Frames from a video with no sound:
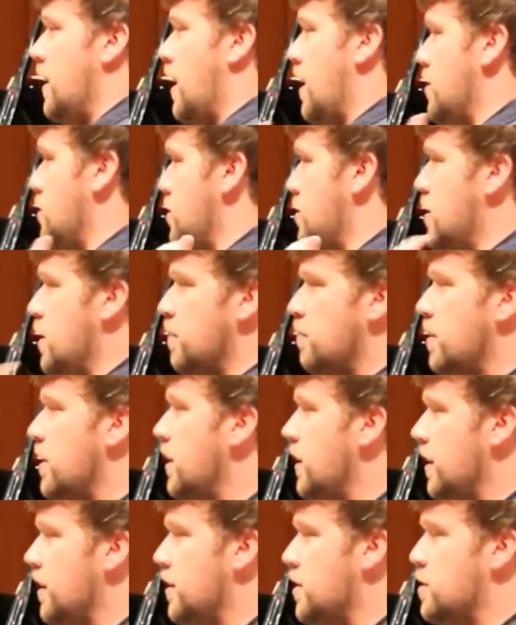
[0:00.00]
uh, just see
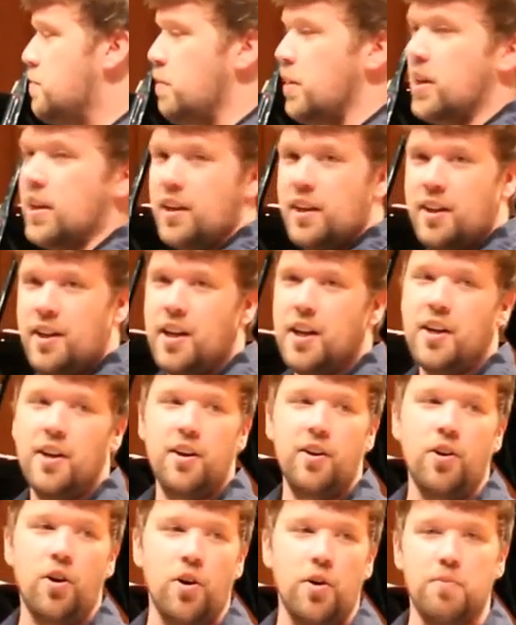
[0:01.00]
me speaking in
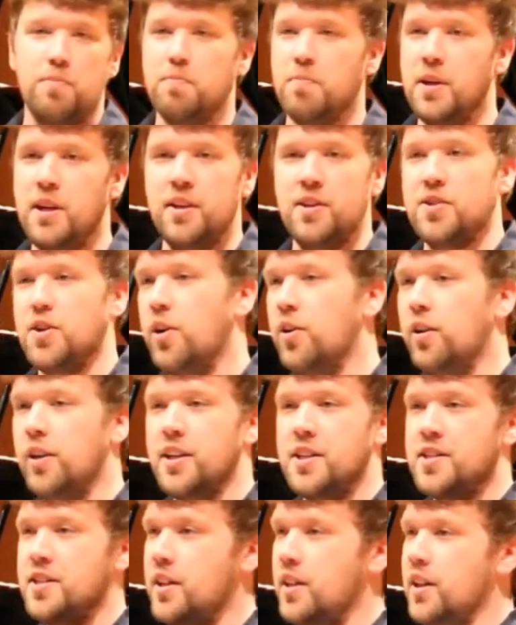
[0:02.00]
here or being
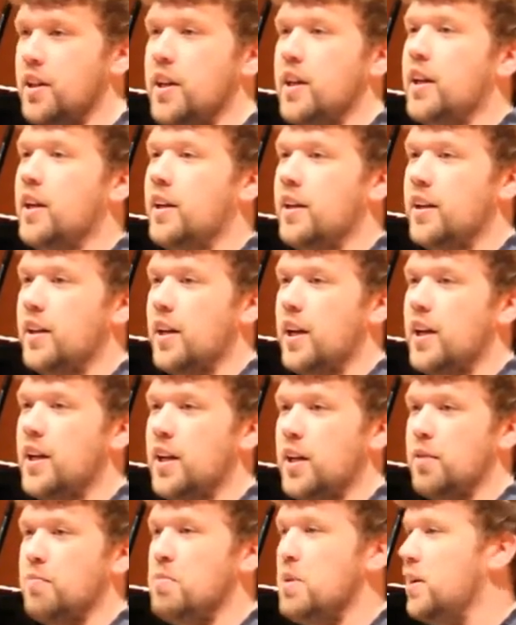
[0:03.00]
totally silly
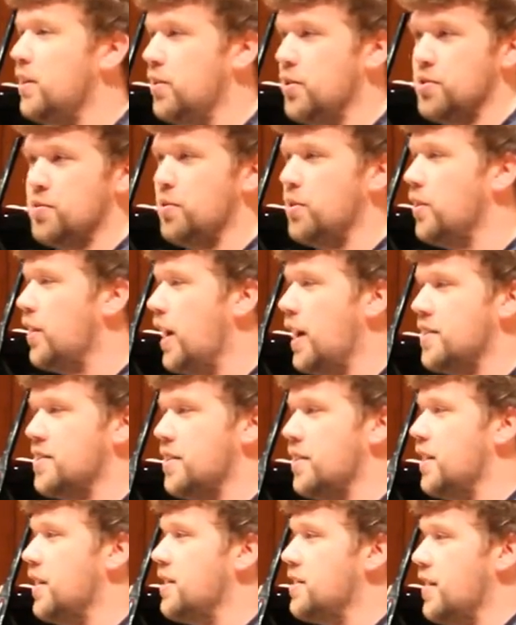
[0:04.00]
eating meals with you
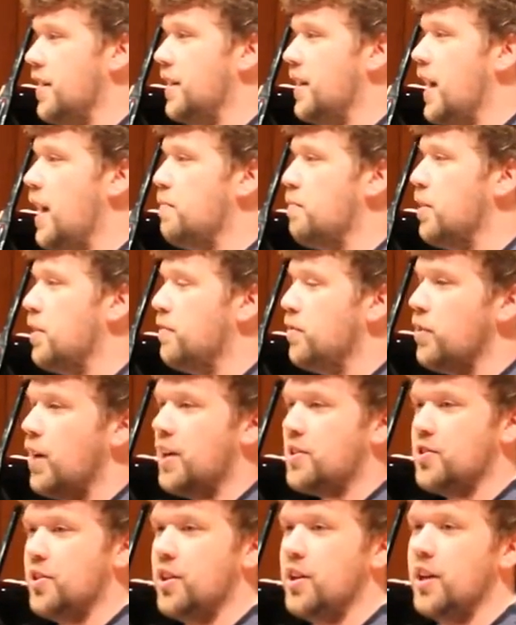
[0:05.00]
guys and things like that. But if you
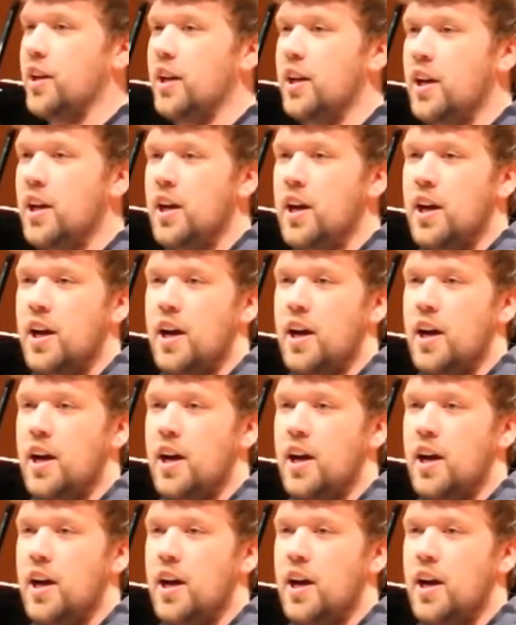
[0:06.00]
actually